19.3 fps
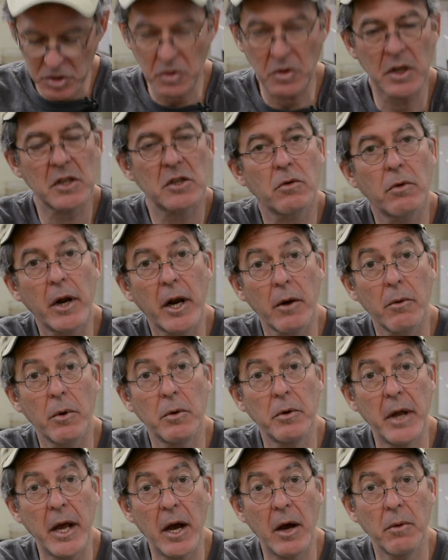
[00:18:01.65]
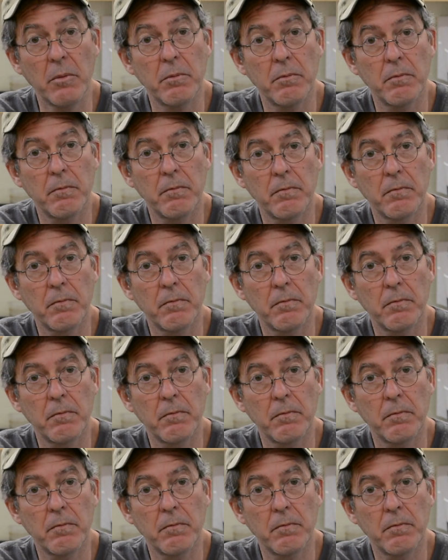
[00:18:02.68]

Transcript: So guess what I wrote down?